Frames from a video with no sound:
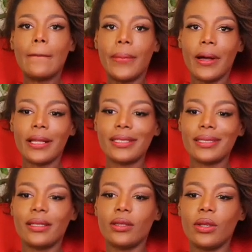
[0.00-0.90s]
but,
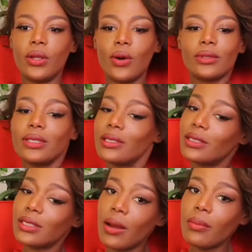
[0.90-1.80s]
you know,
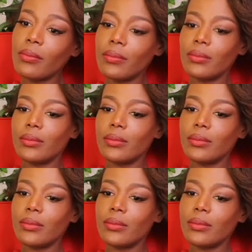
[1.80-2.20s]
some